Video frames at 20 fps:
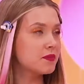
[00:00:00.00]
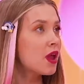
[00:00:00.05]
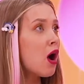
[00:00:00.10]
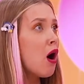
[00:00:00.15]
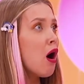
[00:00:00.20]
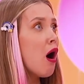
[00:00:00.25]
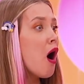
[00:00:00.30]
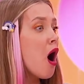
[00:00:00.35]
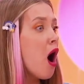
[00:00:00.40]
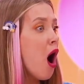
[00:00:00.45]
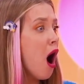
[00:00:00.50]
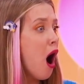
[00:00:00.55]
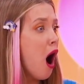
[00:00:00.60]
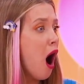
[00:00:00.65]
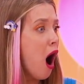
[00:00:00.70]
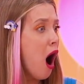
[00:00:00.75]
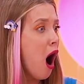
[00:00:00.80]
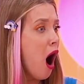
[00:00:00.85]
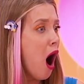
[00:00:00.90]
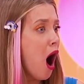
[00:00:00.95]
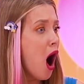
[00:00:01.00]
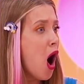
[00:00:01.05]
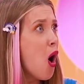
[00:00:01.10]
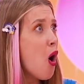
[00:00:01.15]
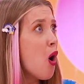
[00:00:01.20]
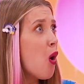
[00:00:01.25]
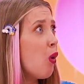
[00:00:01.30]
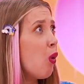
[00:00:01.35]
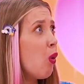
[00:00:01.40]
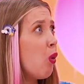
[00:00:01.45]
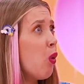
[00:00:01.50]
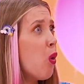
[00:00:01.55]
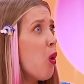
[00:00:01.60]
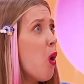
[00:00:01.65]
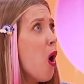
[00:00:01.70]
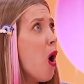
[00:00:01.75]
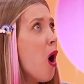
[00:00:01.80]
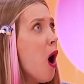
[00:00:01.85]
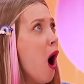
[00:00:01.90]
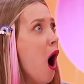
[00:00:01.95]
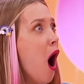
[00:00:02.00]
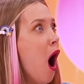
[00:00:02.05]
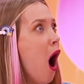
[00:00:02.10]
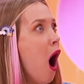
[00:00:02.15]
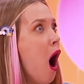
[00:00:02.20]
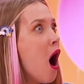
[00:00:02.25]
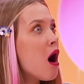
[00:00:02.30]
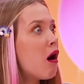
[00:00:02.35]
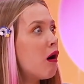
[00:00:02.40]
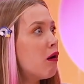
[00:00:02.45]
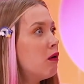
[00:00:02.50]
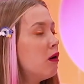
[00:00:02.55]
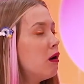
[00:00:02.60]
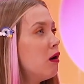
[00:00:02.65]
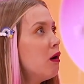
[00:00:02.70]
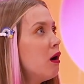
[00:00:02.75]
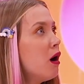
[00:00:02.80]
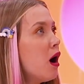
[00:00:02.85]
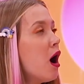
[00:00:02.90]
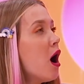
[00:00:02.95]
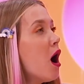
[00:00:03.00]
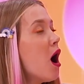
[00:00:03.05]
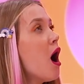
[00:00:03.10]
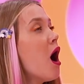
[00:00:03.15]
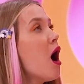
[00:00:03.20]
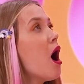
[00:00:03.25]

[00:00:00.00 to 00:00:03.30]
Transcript: And not a mark left on her face. Wait!